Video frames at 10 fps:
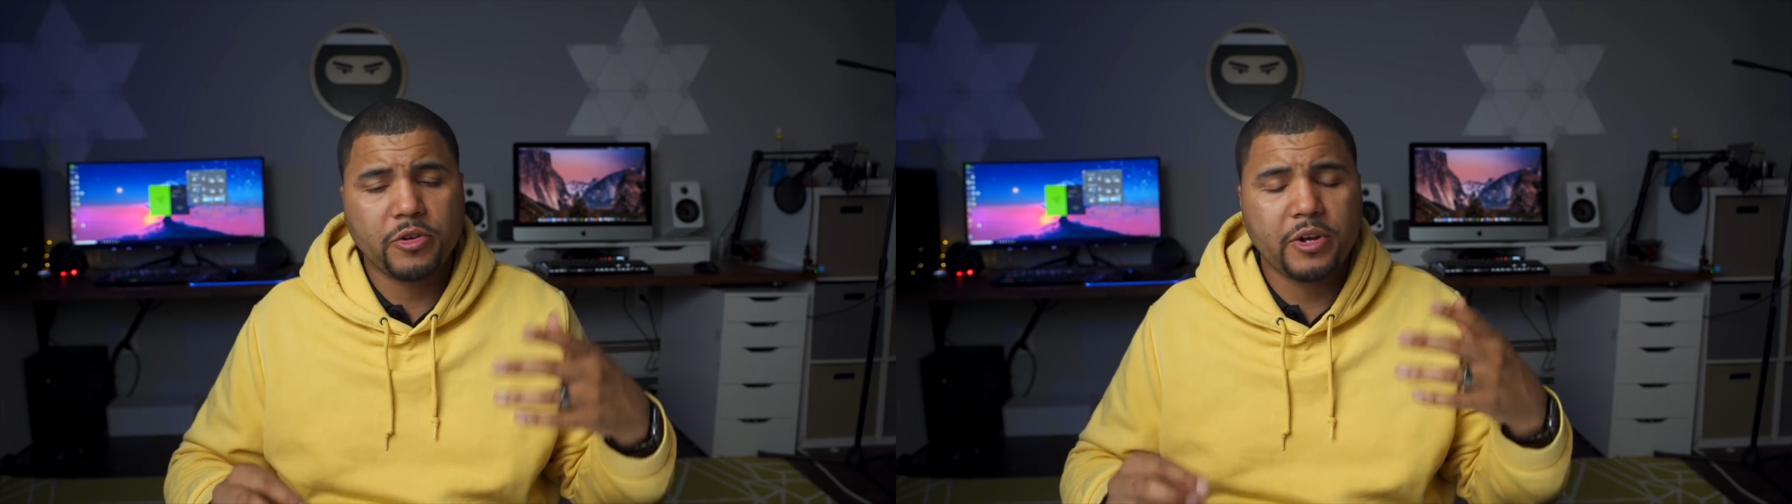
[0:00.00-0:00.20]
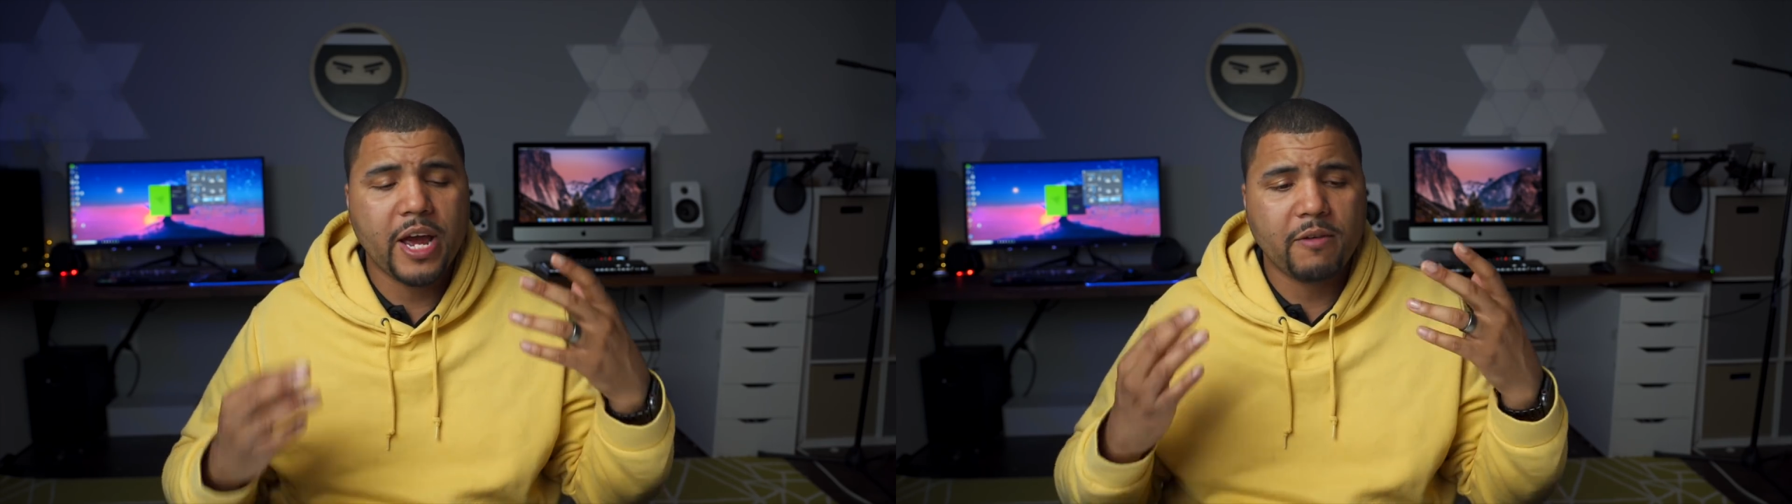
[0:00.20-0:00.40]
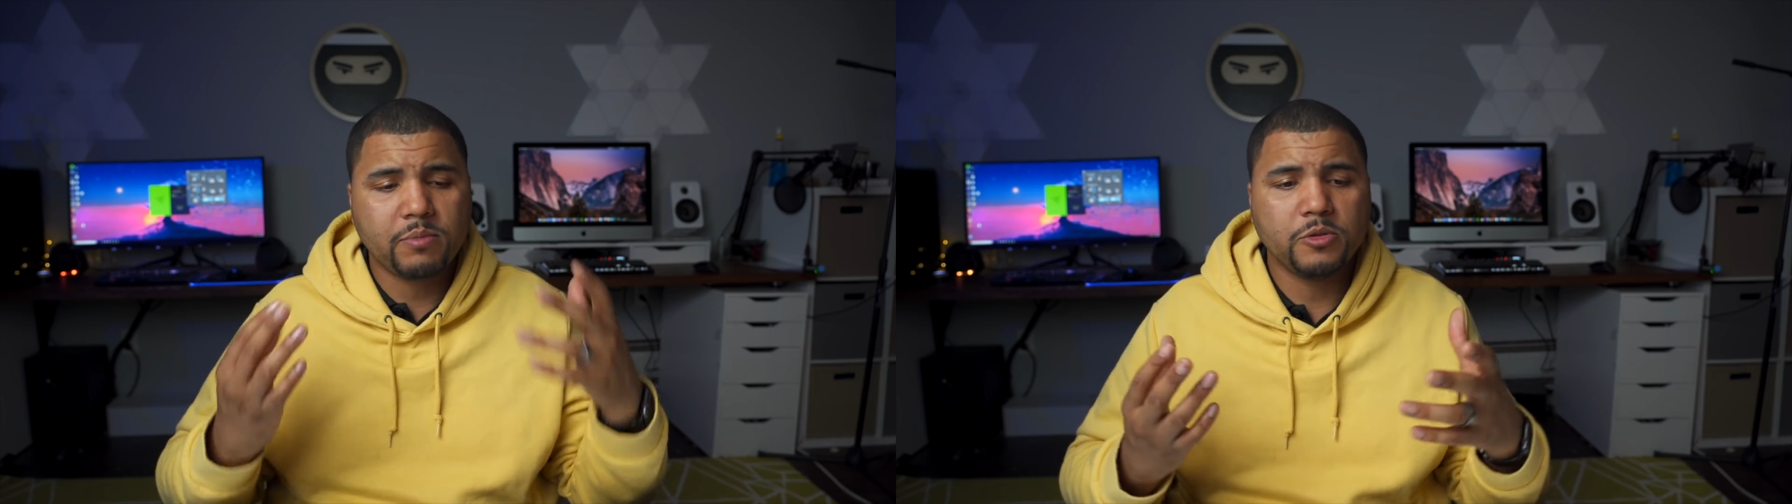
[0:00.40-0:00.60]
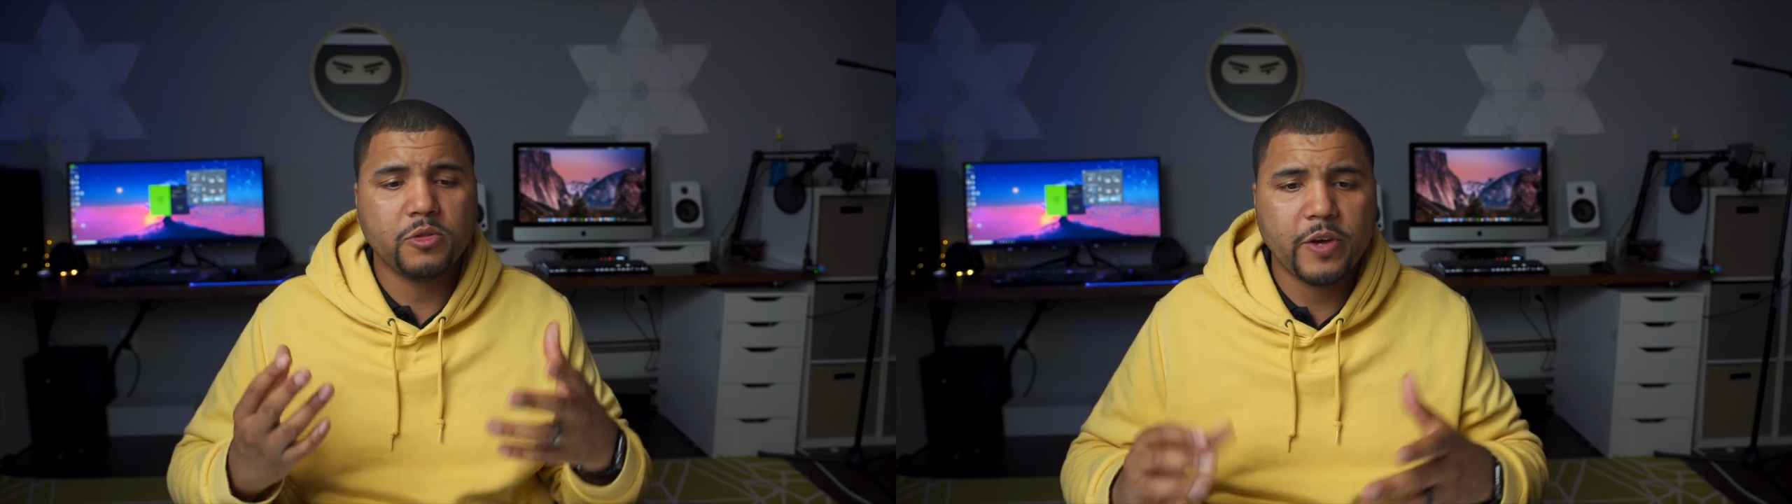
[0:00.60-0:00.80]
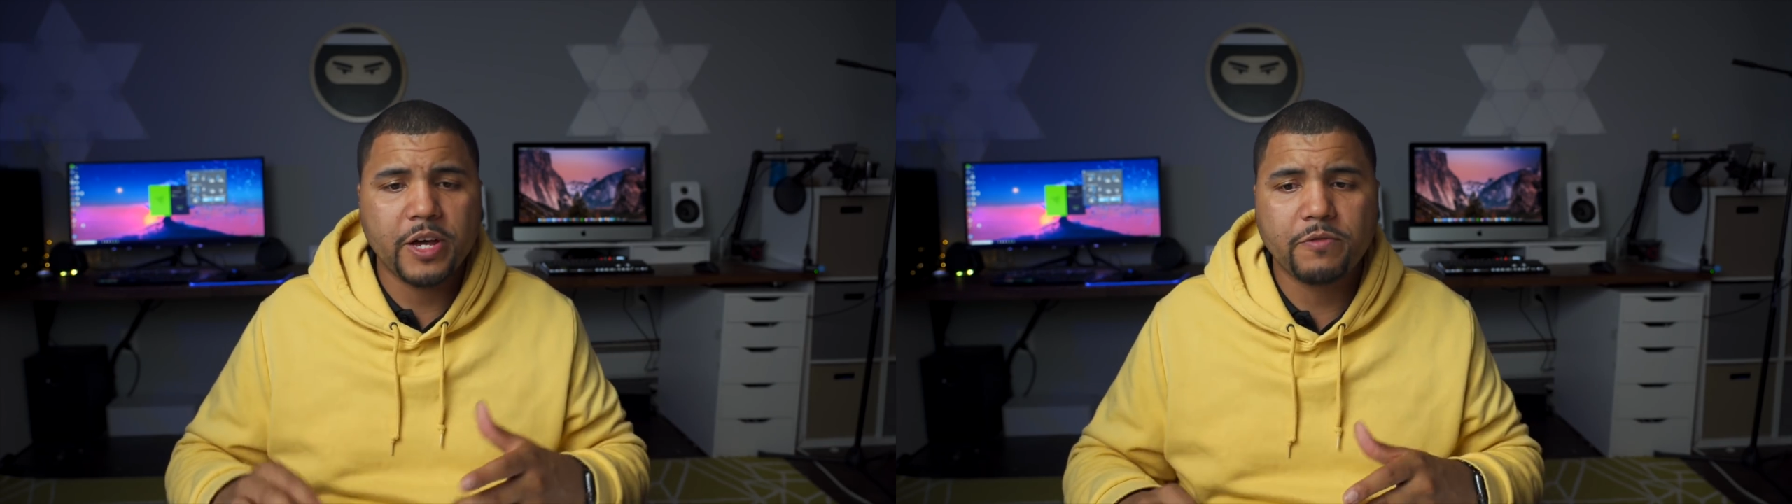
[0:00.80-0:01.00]
or you have
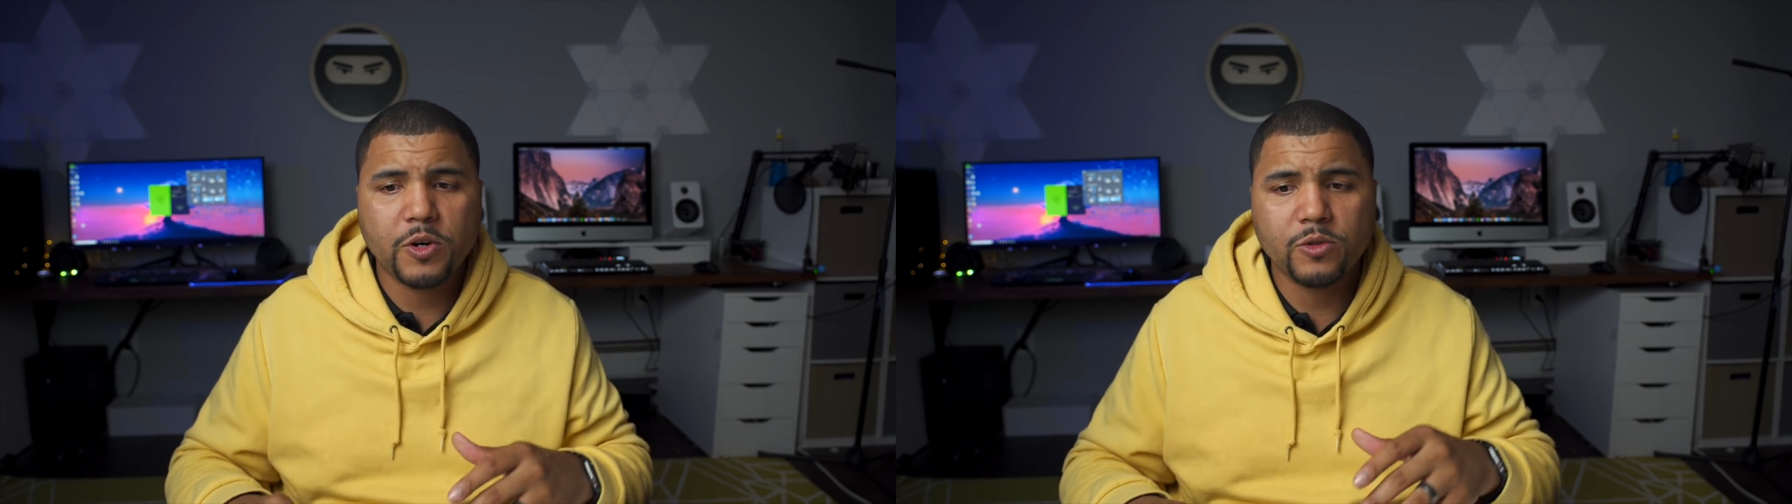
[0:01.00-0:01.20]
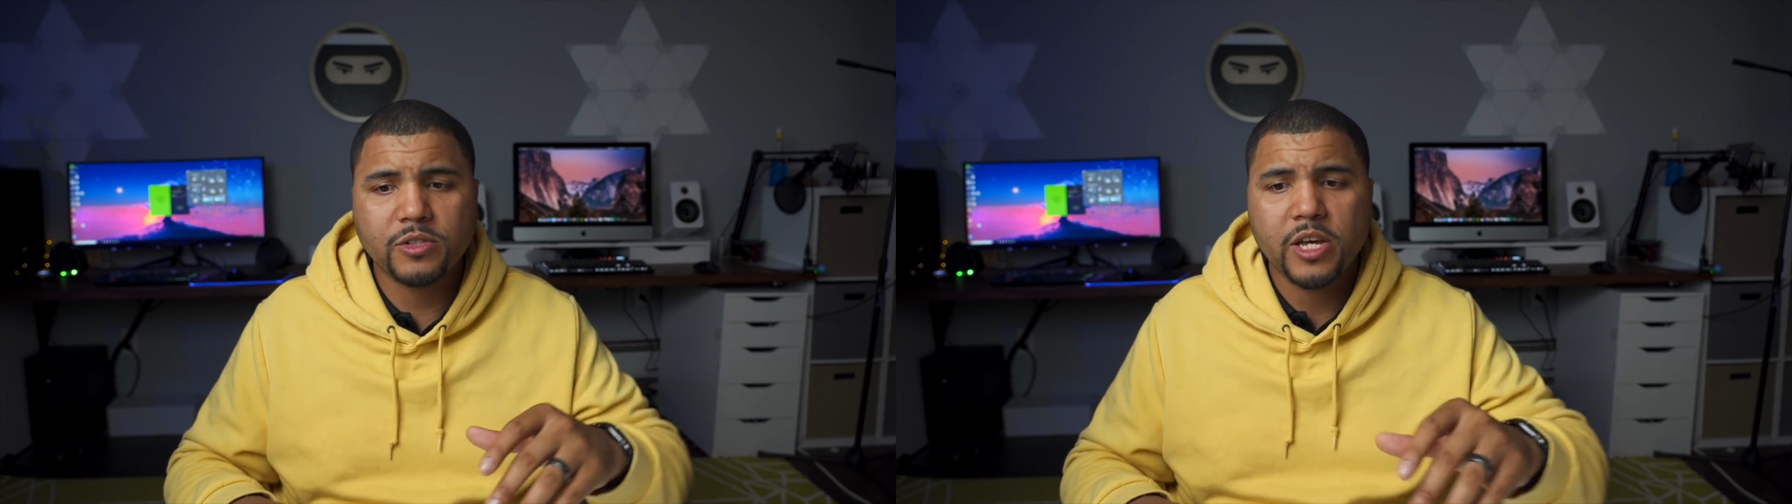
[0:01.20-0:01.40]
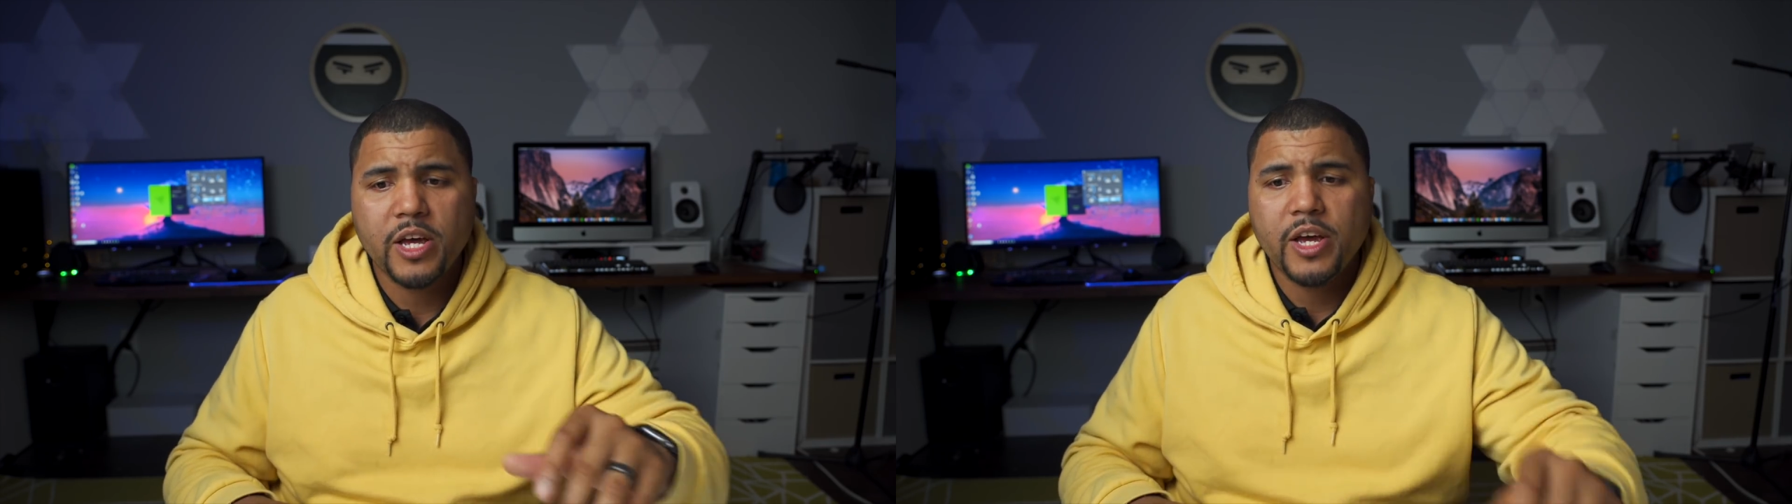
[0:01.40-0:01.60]
Bluetooth headphones.